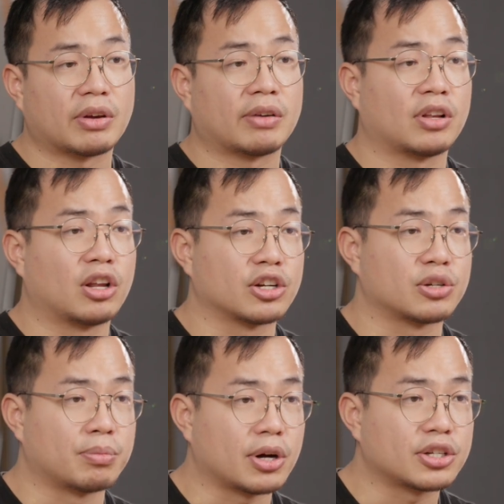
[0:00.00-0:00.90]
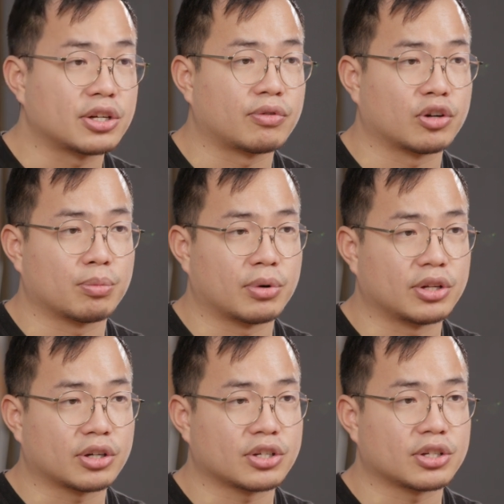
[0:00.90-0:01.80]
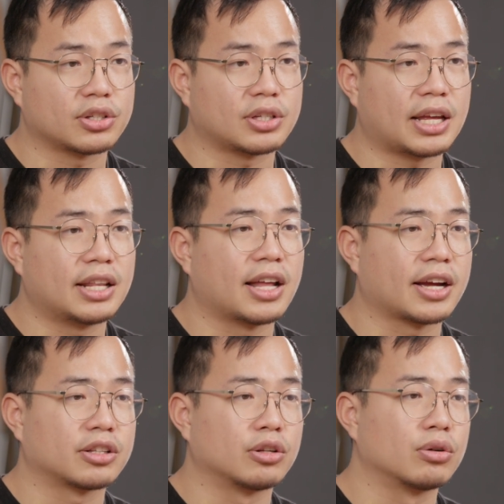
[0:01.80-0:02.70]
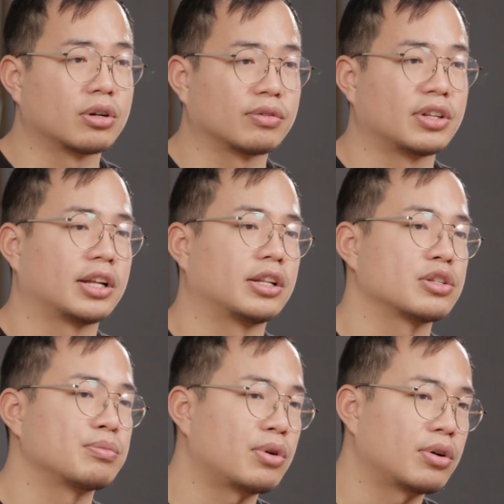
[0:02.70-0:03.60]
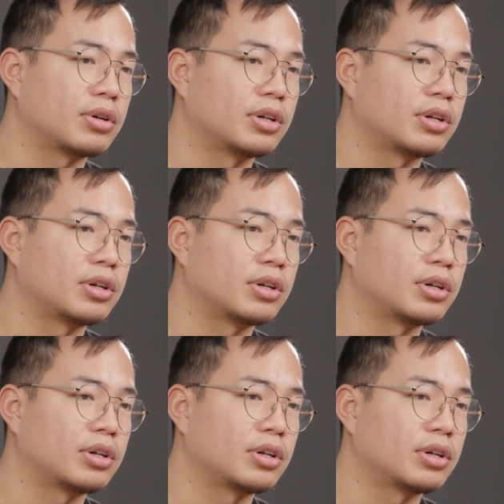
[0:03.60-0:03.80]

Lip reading: you have a larger budget for your production and like the look of the Atlas more,